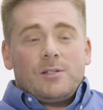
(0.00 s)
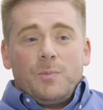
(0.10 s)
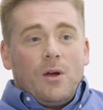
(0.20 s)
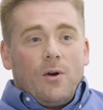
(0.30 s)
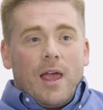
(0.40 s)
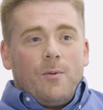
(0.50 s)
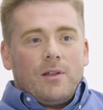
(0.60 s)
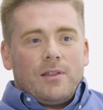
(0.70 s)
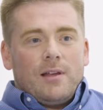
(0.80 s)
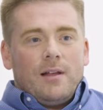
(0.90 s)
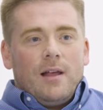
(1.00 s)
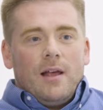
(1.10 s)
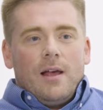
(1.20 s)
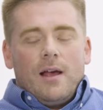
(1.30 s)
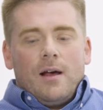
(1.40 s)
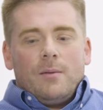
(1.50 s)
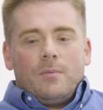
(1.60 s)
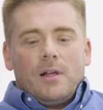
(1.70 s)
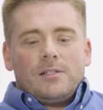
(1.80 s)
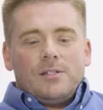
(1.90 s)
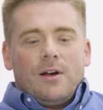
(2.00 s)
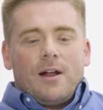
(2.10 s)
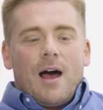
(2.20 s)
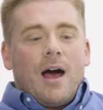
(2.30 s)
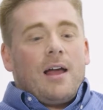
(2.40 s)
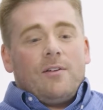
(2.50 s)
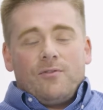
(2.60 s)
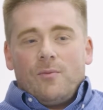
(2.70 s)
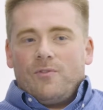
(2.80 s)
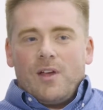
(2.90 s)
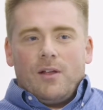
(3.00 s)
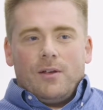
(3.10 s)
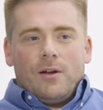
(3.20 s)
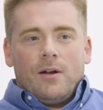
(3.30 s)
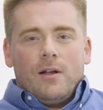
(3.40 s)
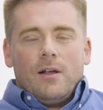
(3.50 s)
be okay with it. Let's not hide from failure.